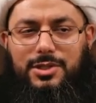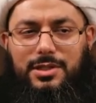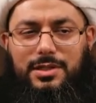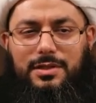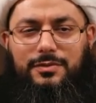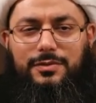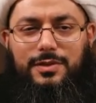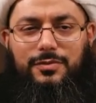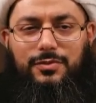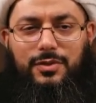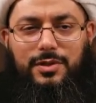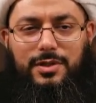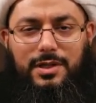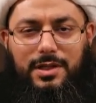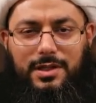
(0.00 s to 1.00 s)
people
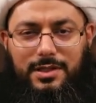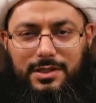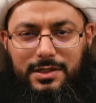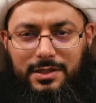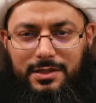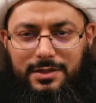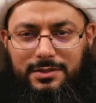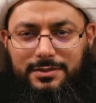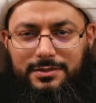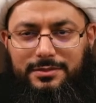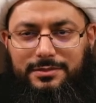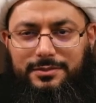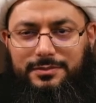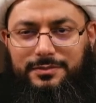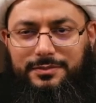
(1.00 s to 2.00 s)
or the followers of
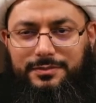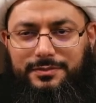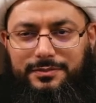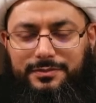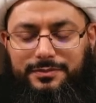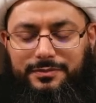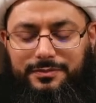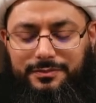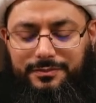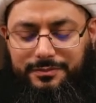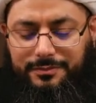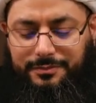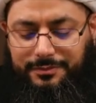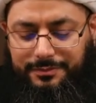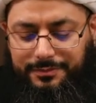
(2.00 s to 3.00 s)
the books or the
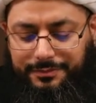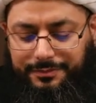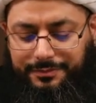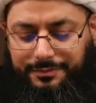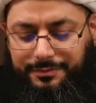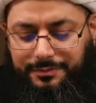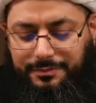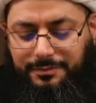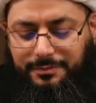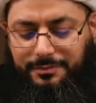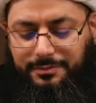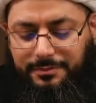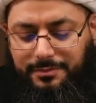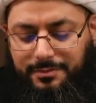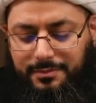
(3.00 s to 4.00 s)
Abrahamic
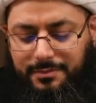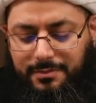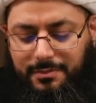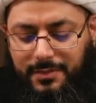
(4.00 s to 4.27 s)
religions,